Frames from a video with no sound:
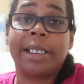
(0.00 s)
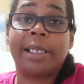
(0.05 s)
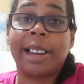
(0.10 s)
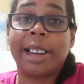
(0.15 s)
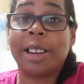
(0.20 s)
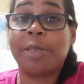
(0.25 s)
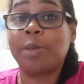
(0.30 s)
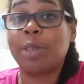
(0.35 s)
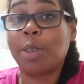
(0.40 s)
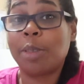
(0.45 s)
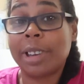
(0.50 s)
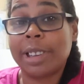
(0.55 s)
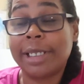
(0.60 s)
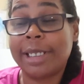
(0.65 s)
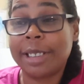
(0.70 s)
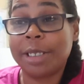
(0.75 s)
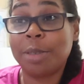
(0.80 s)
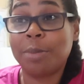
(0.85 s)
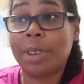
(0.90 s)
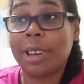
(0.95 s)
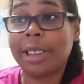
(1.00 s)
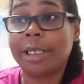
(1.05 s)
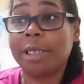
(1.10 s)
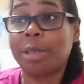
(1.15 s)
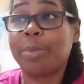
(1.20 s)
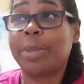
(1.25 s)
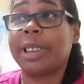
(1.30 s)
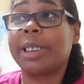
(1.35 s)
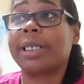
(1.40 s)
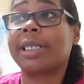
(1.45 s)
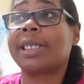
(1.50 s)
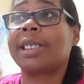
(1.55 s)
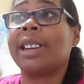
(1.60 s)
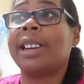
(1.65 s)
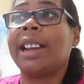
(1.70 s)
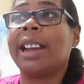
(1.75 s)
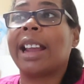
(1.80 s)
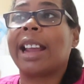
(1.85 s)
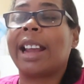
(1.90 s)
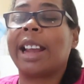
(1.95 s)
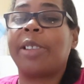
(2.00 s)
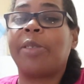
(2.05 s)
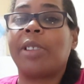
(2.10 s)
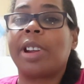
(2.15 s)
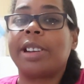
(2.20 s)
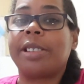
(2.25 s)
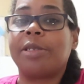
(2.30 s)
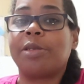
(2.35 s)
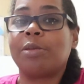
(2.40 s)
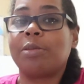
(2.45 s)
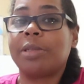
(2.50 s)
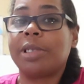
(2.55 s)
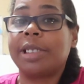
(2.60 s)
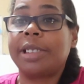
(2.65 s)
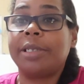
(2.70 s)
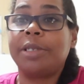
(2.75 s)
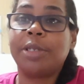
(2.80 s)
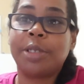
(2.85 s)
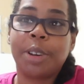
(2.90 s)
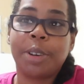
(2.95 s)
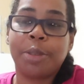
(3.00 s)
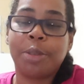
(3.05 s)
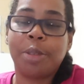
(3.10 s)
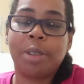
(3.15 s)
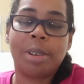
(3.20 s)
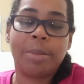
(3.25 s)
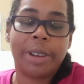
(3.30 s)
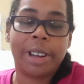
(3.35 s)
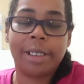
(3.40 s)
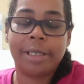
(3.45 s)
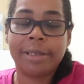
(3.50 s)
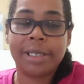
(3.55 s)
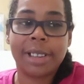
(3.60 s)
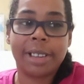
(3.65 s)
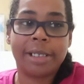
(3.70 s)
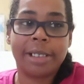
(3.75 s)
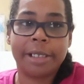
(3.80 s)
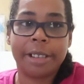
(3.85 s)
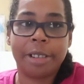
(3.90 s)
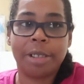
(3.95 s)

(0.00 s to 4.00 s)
They have no idea why they're picked, and they don't really know about the